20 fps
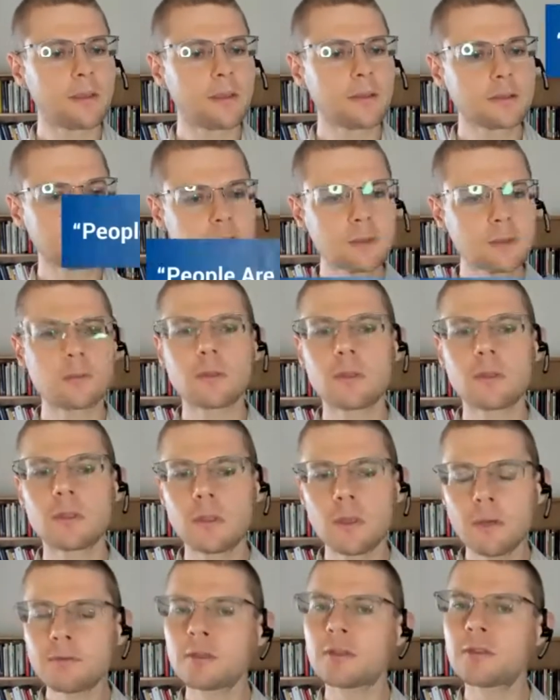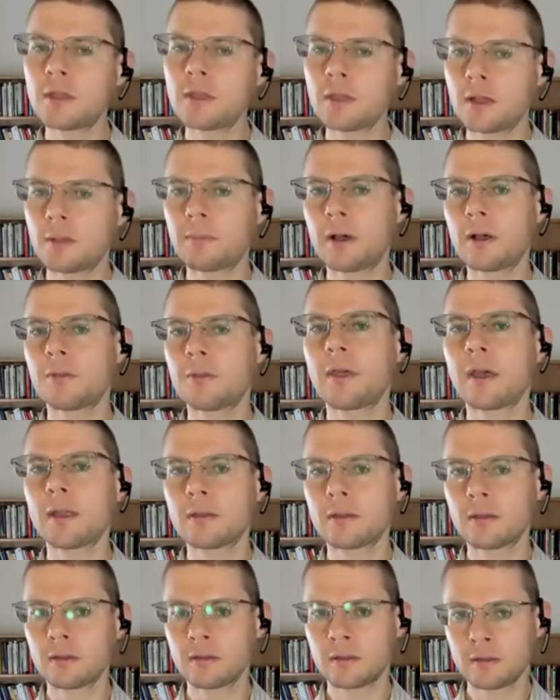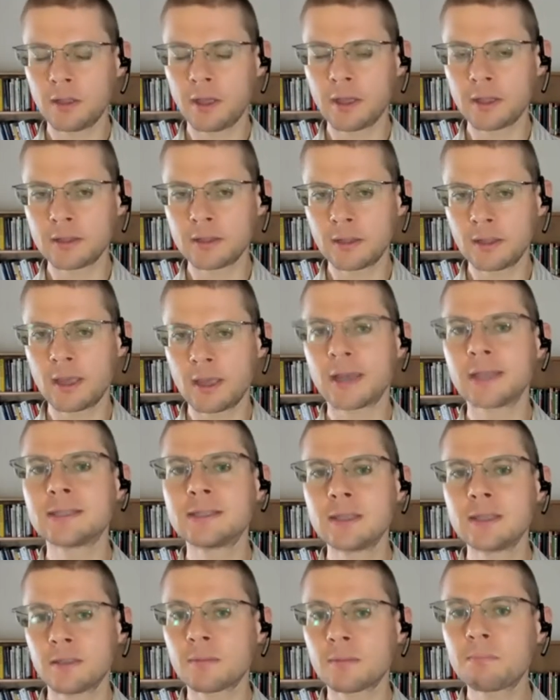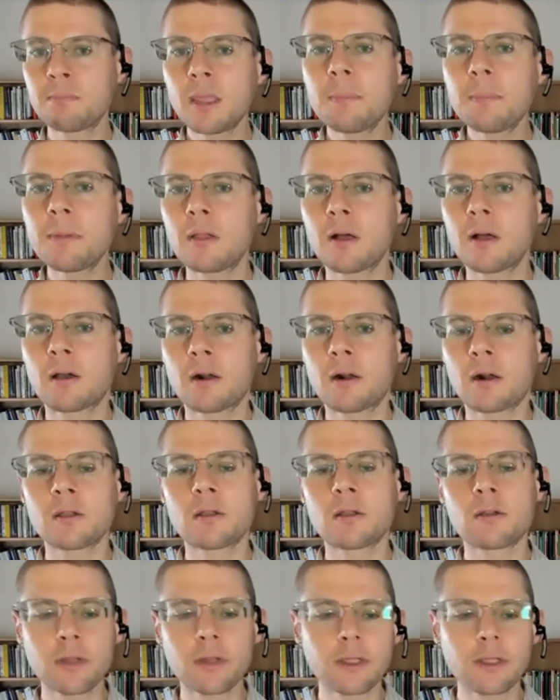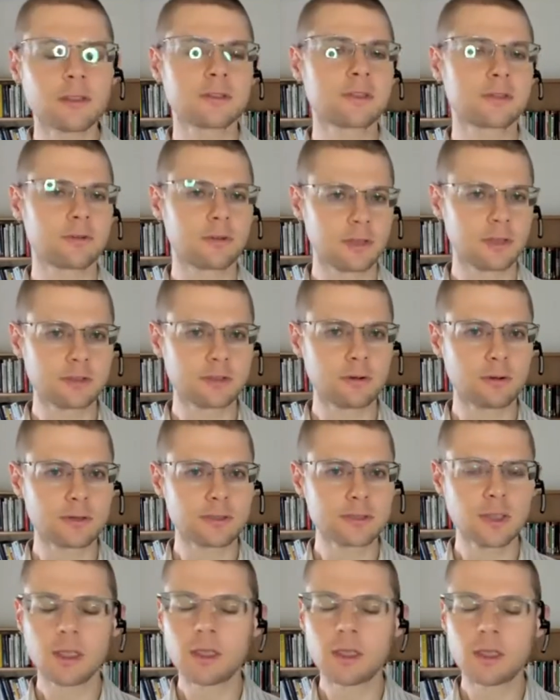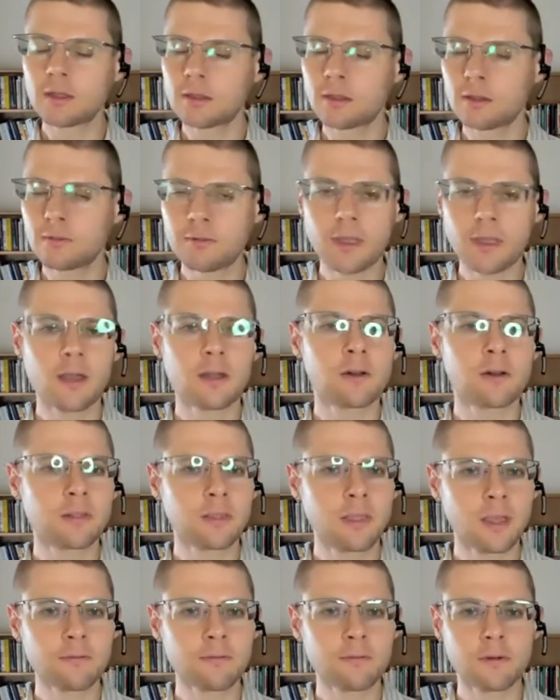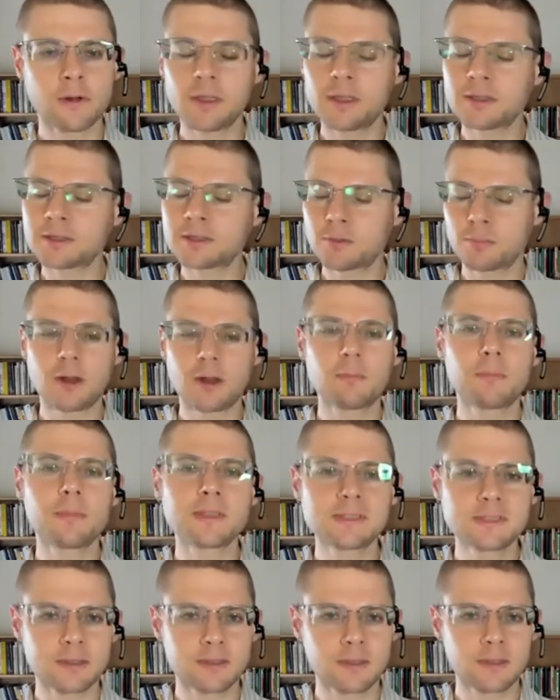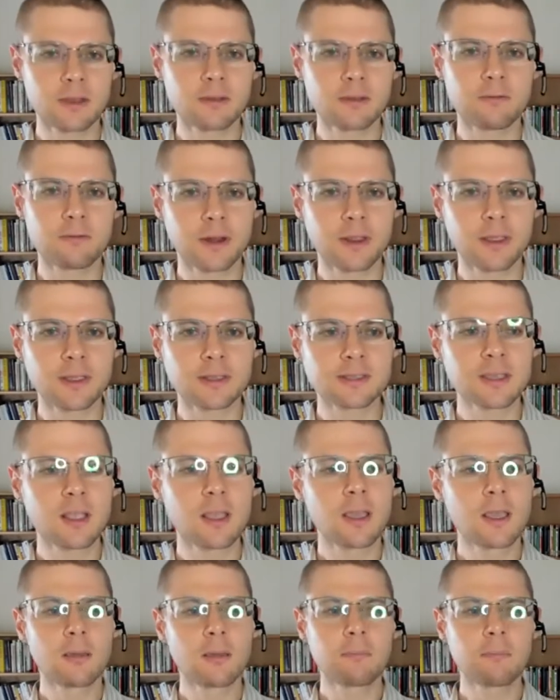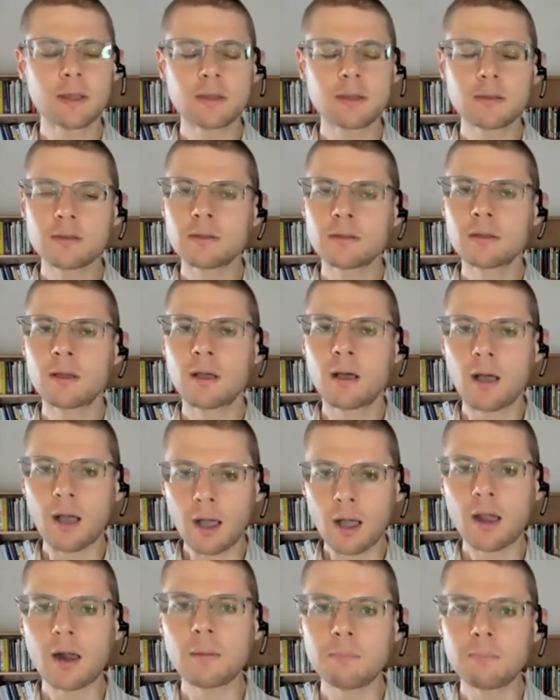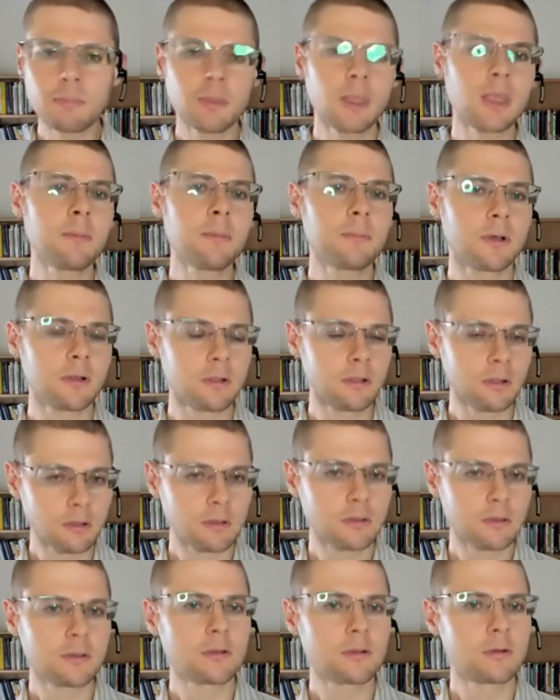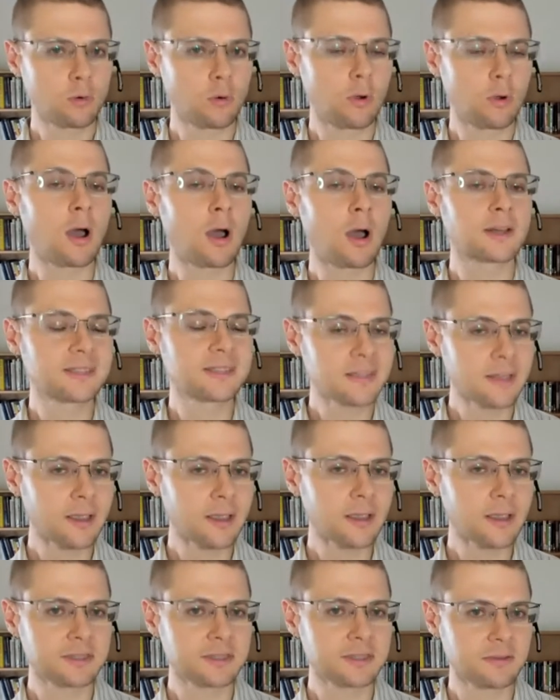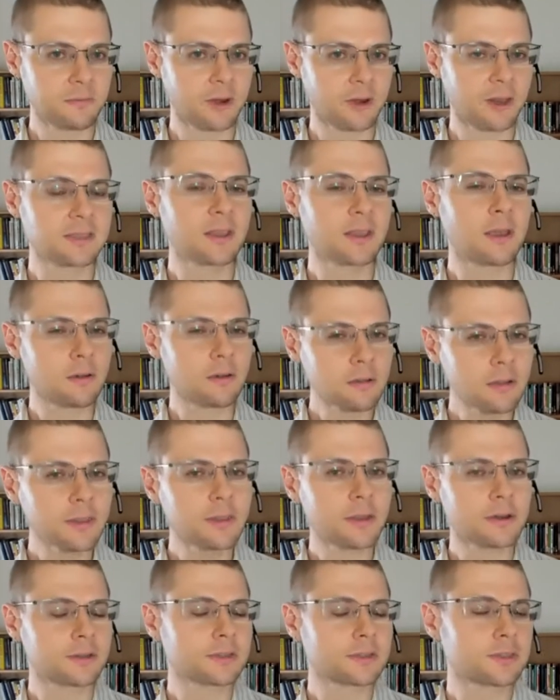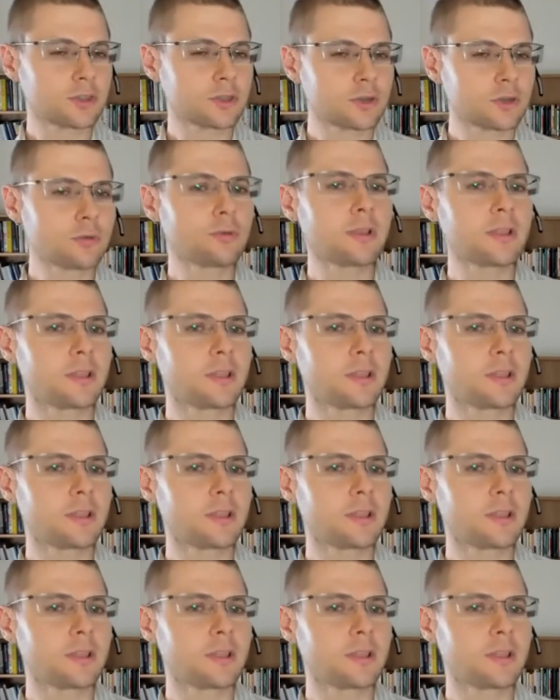So you have to think about that idea that people are our greatest resource. You've heard that phrase, you probably said that phrase, but are people who are saying this phrase, are leaders truly